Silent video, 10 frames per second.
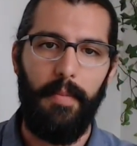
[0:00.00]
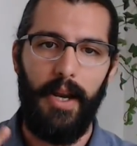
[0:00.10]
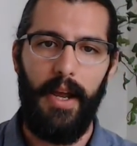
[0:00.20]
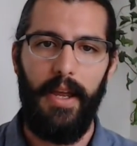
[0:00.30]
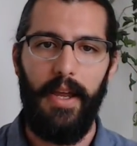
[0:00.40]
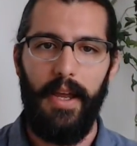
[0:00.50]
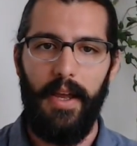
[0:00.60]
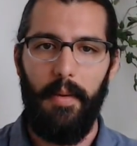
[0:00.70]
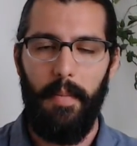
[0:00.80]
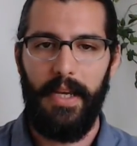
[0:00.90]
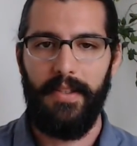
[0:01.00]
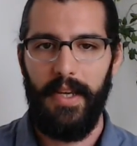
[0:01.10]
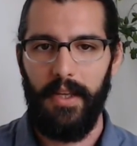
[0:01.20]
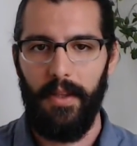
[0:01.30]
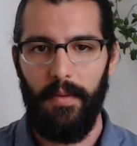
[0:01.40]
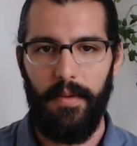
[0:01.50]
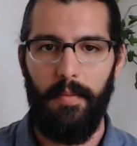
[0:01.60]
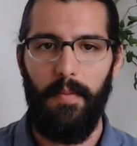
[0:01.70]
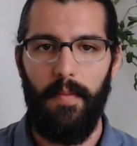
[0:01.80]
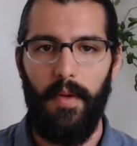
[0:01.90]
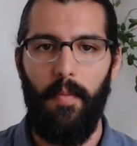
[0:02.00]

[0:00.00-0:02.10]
But by seeing the